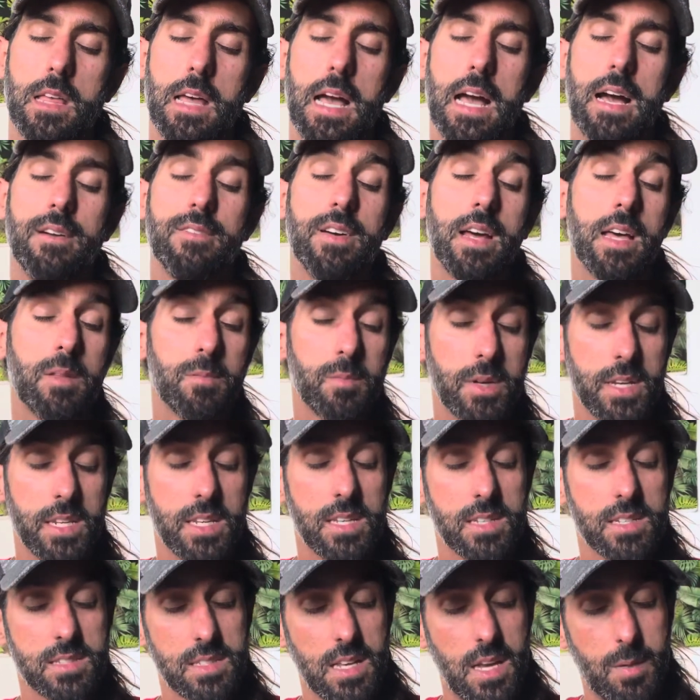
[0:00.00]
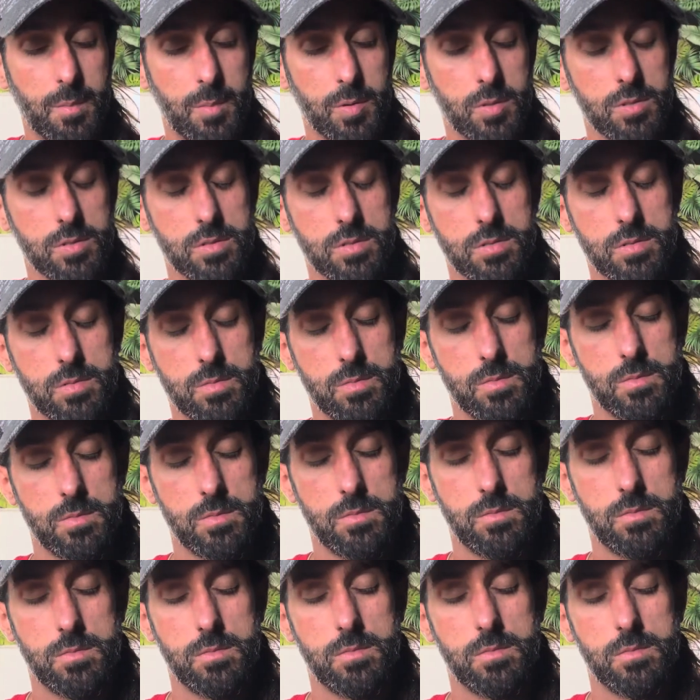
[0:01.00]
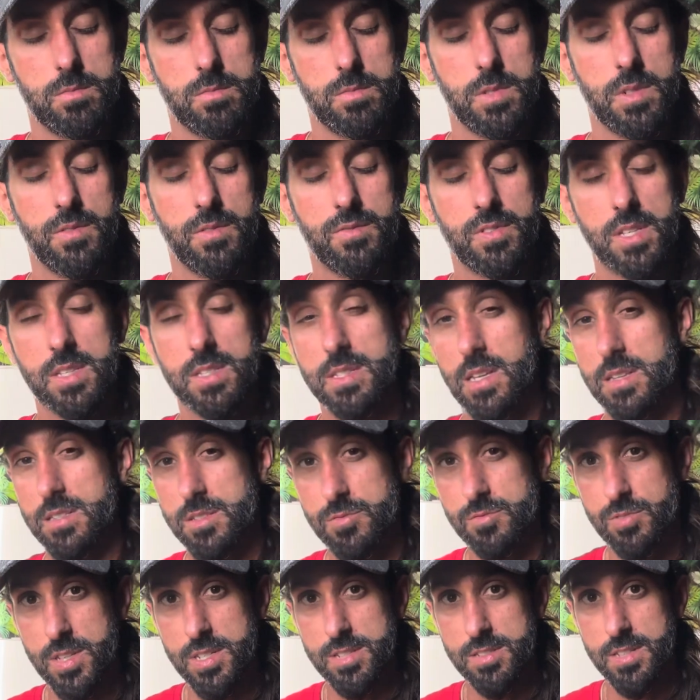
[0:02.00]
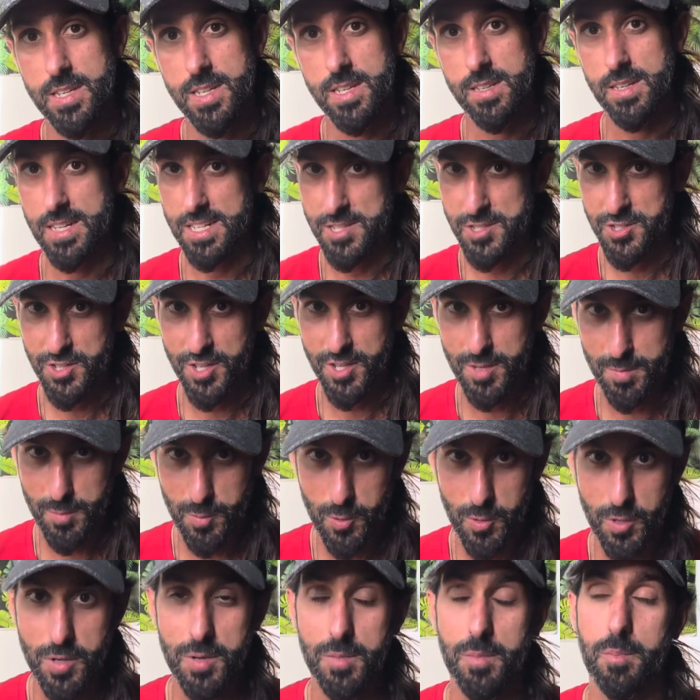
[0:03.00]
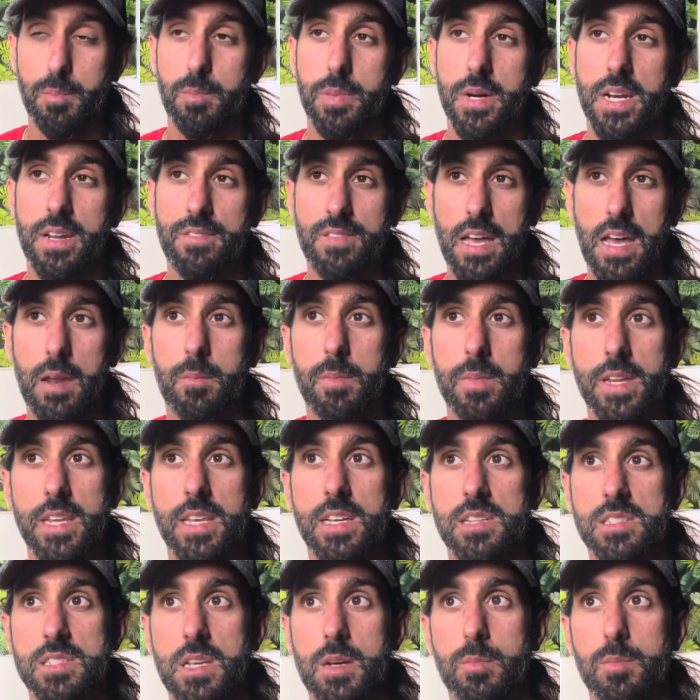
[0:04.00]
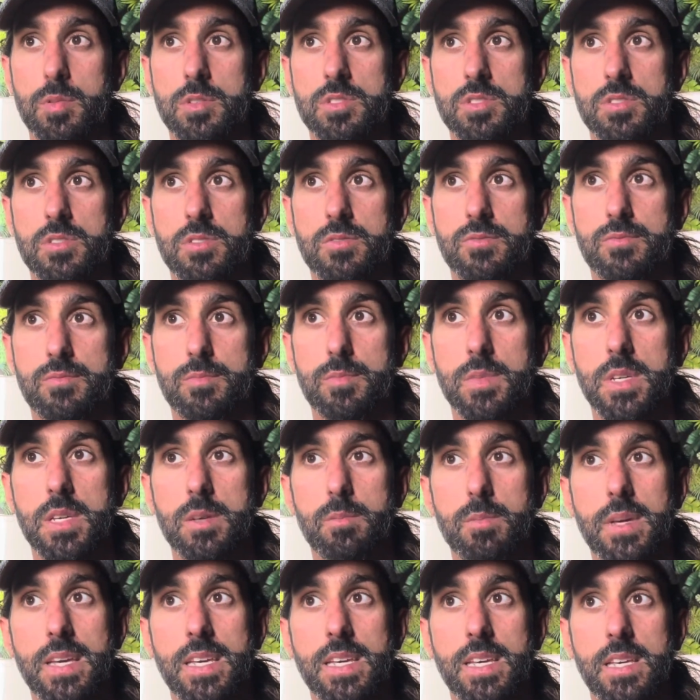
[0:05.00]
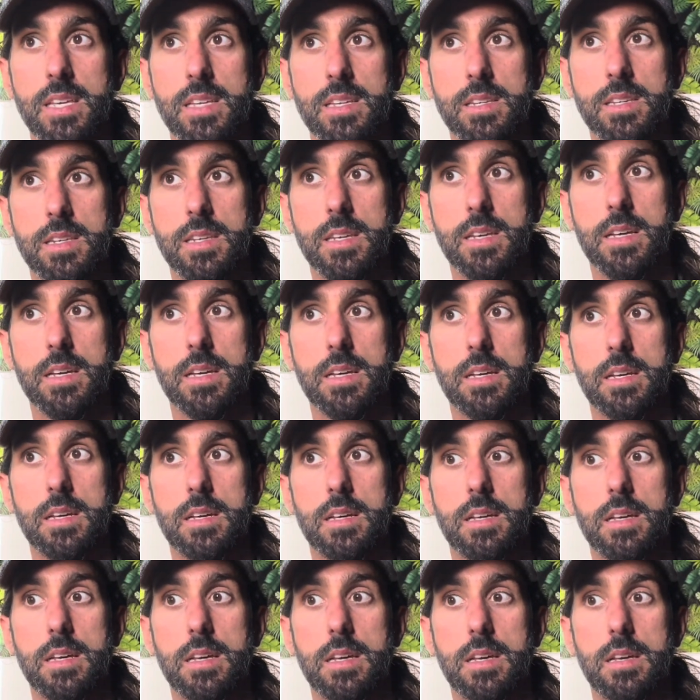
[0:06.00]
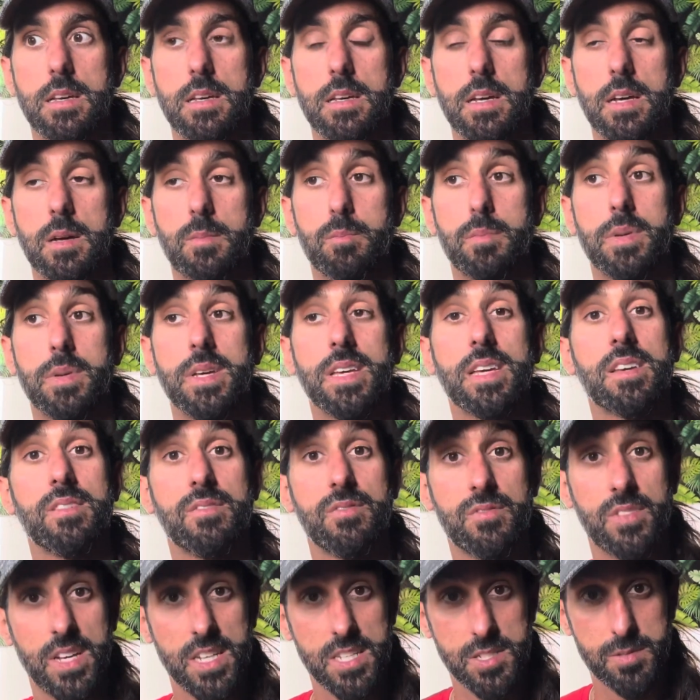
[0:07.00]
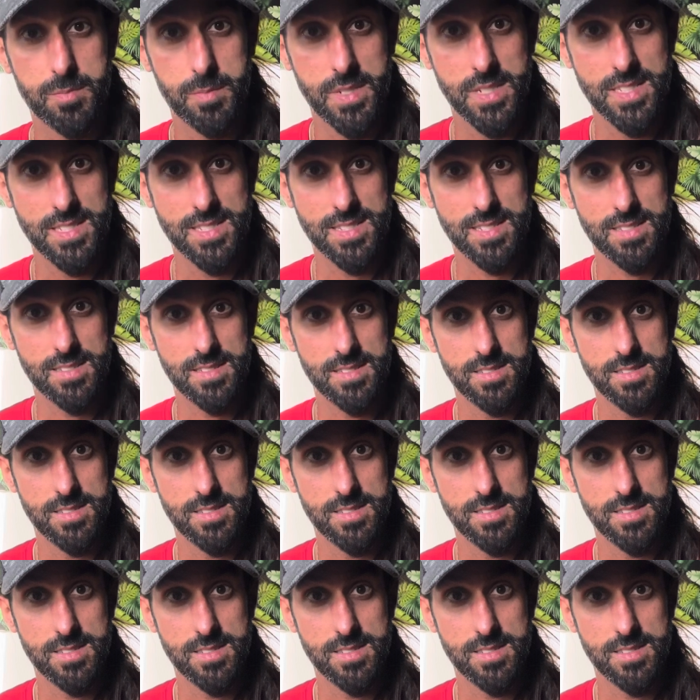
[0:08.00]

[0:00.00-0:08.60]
I've had many examples. If this doesn't resonate, I'll share more. But I've had many examples of me making a big investment